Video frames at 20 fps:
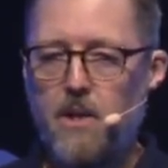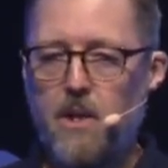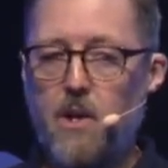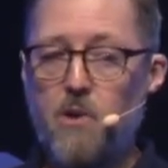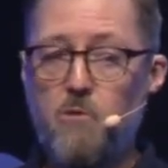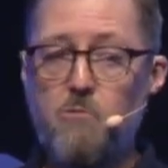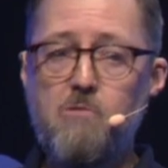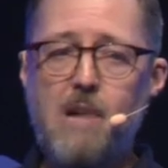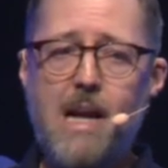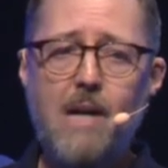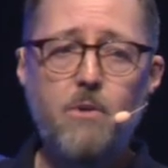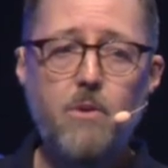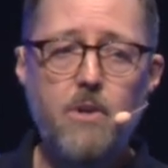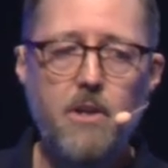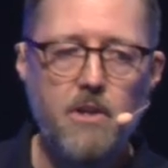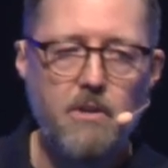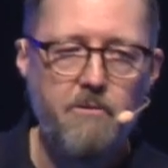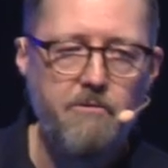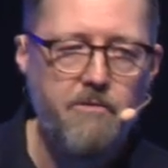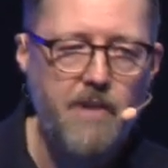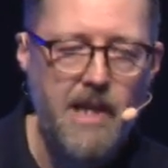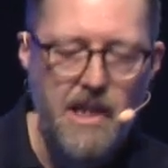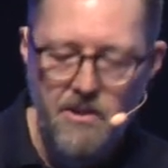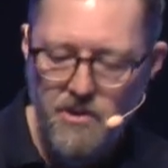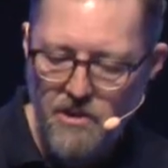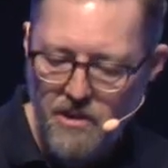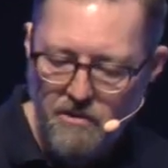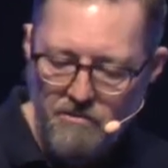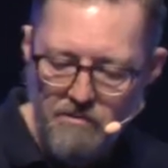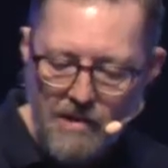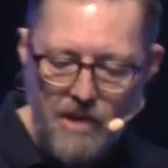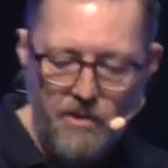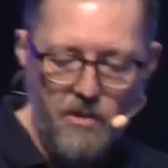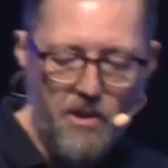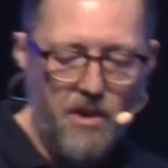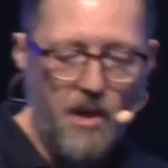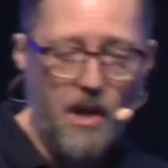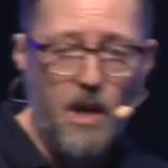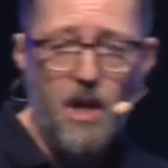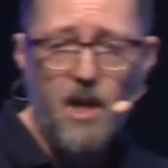and rounder the face and rounder
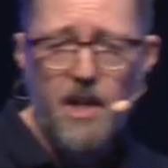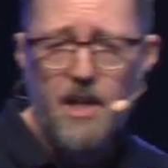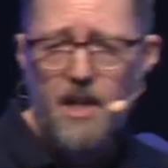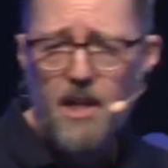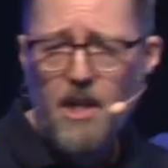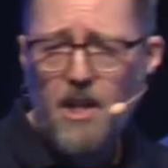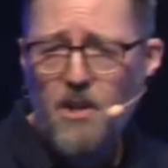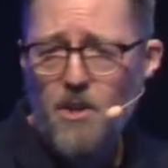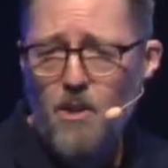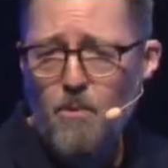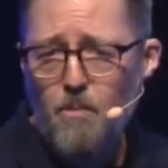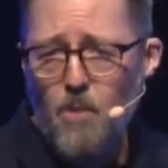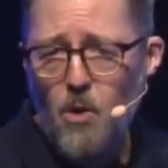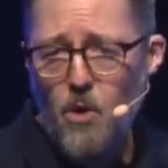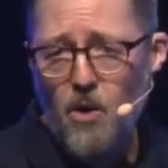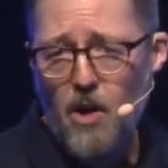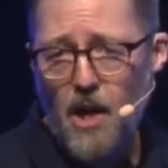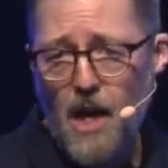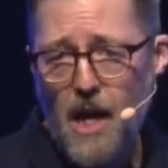the eye, the more